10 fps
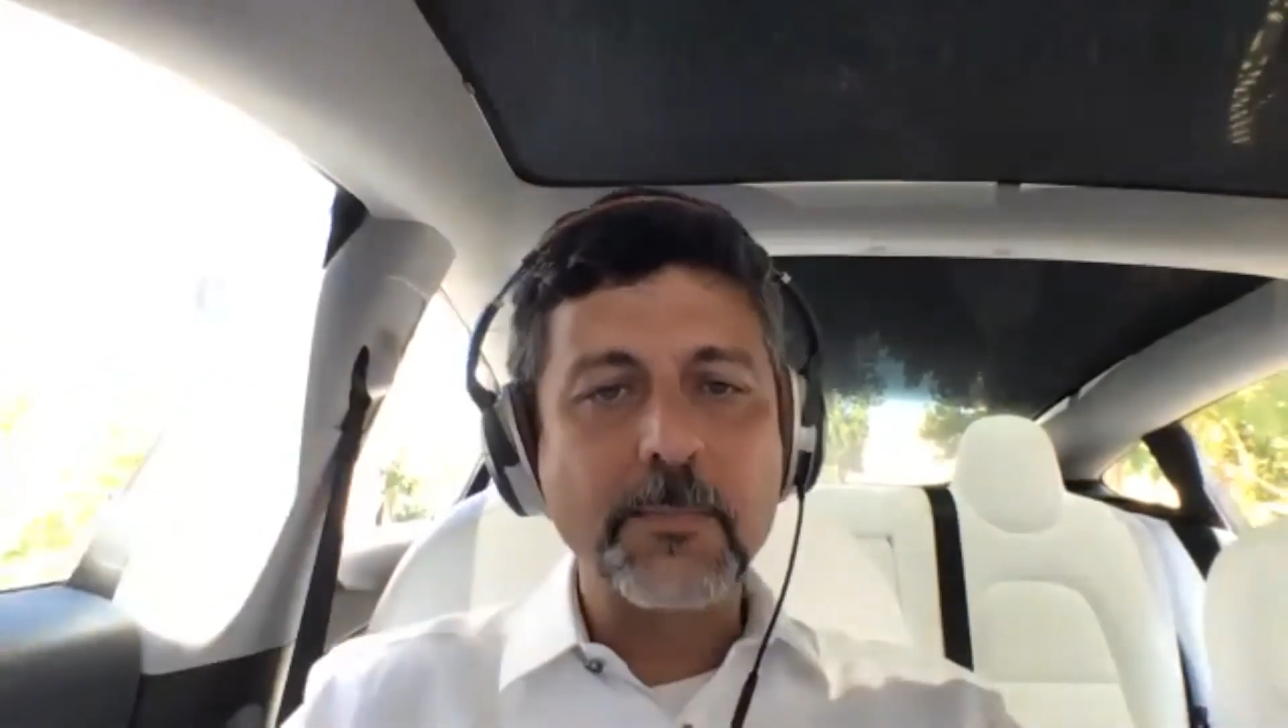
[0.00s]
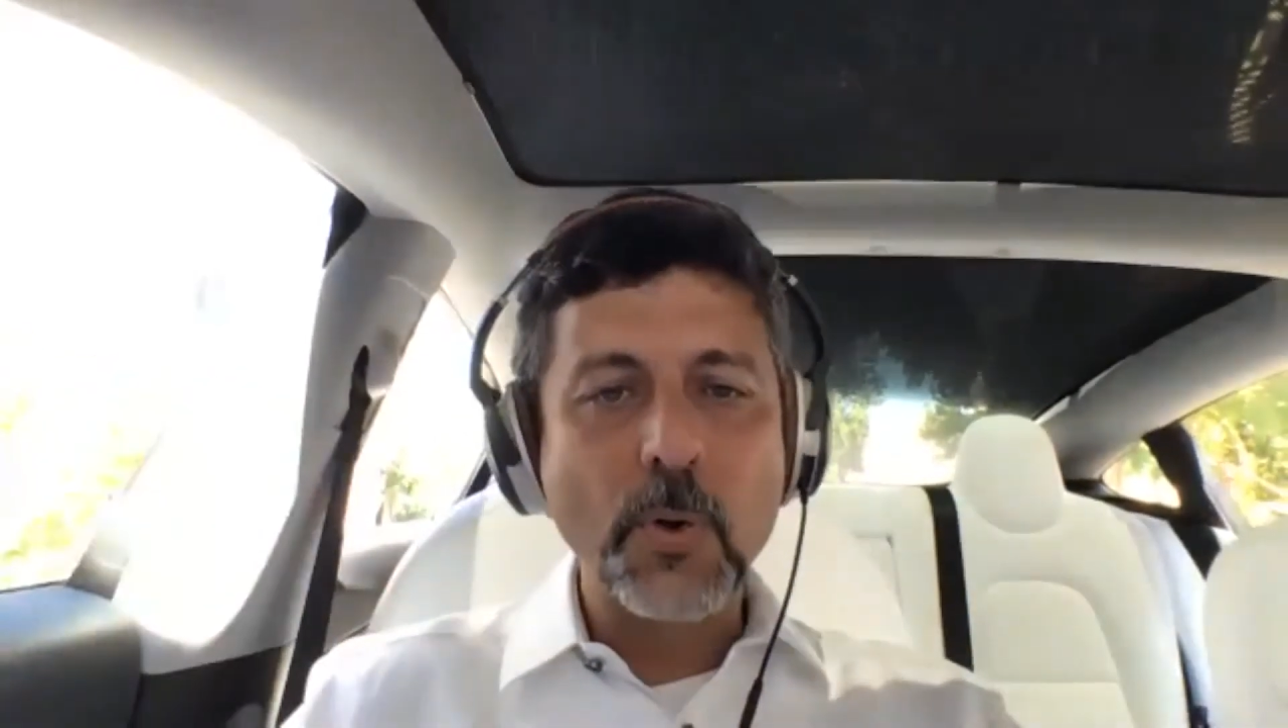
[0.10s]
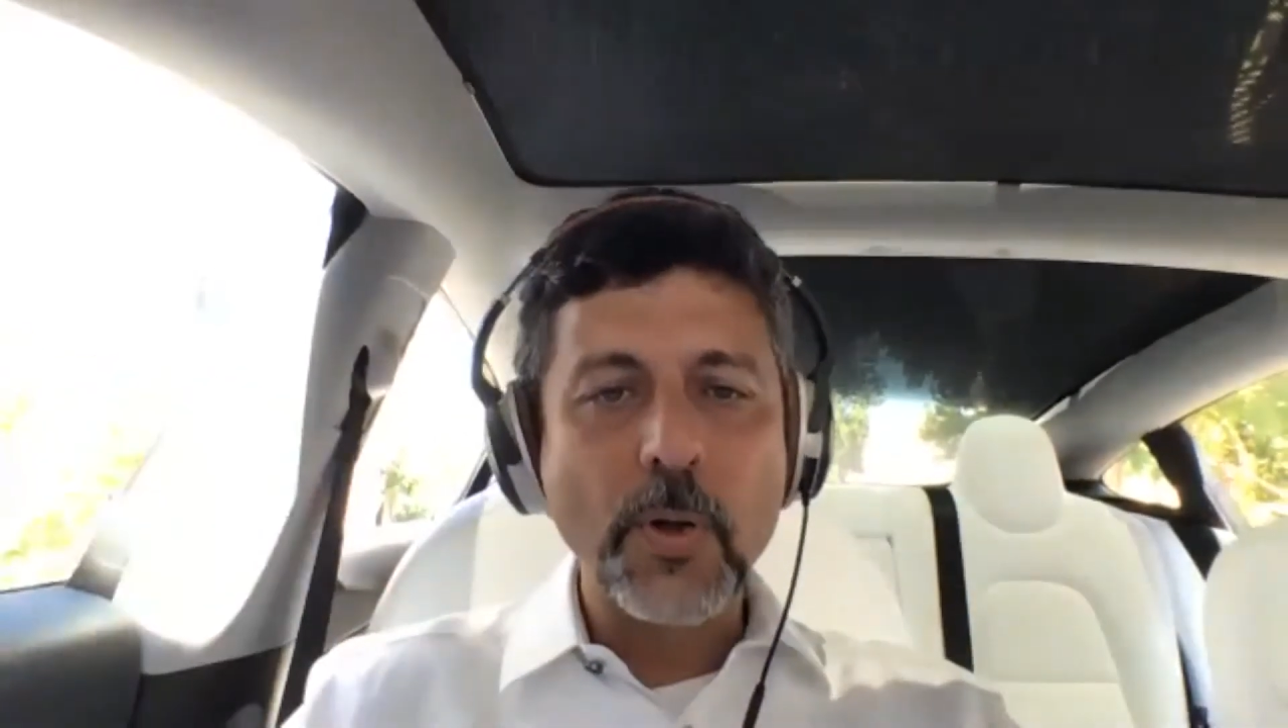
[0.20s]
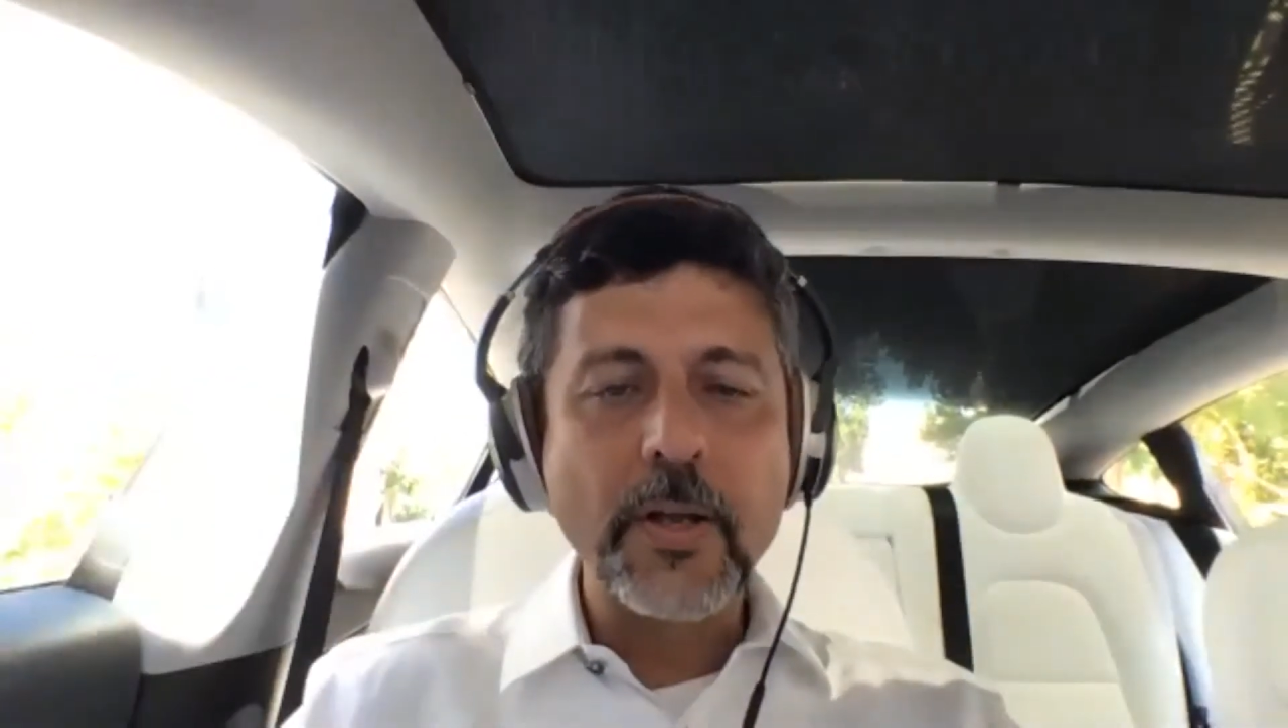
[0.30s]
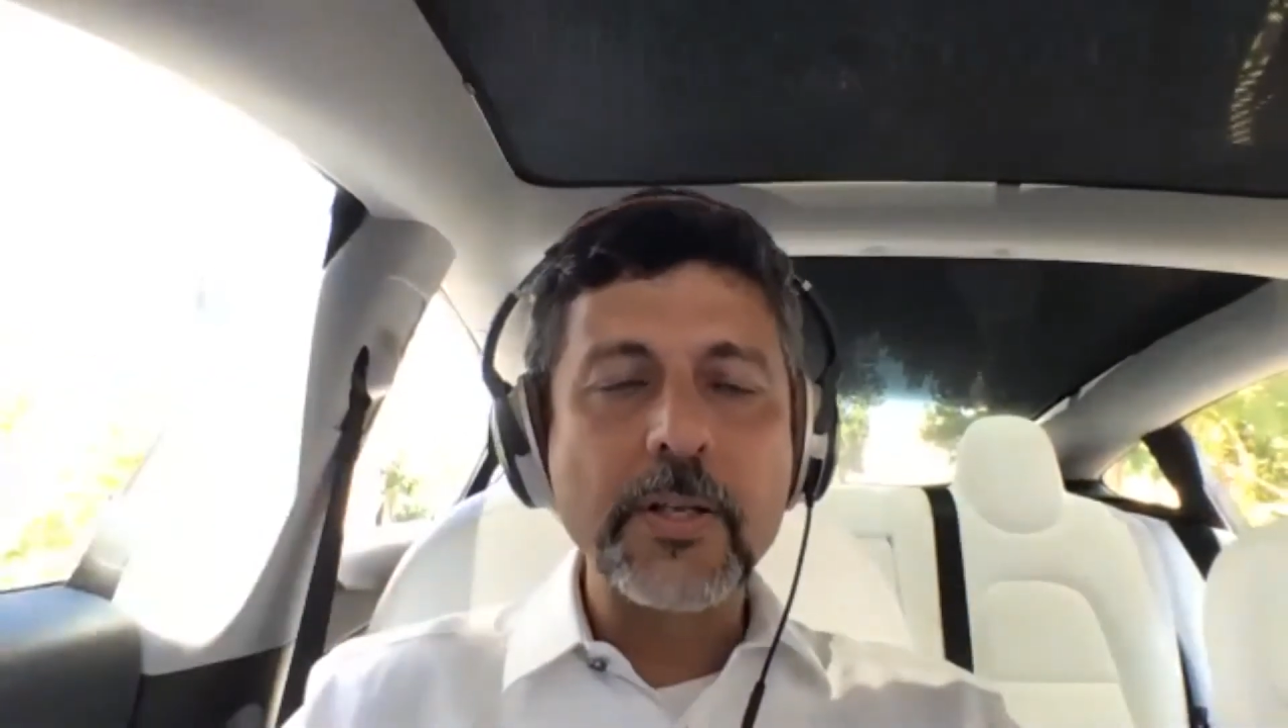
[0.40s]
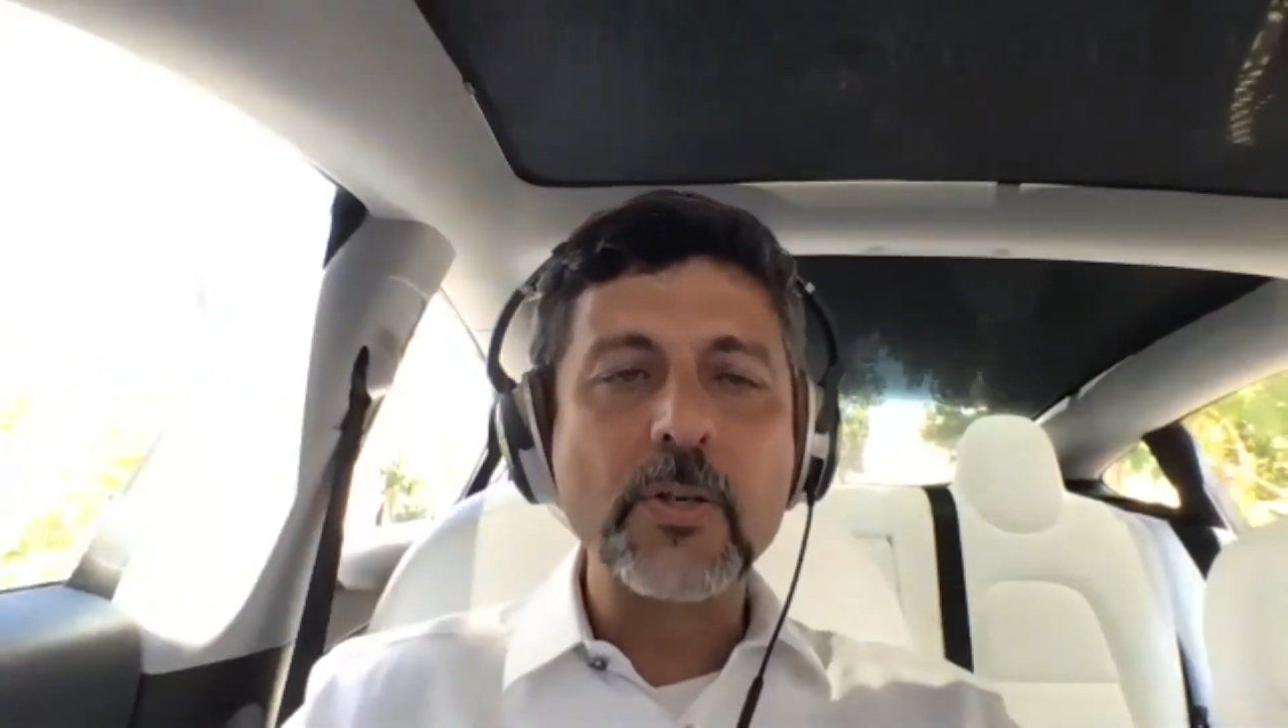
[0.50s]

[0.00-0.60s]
blowing in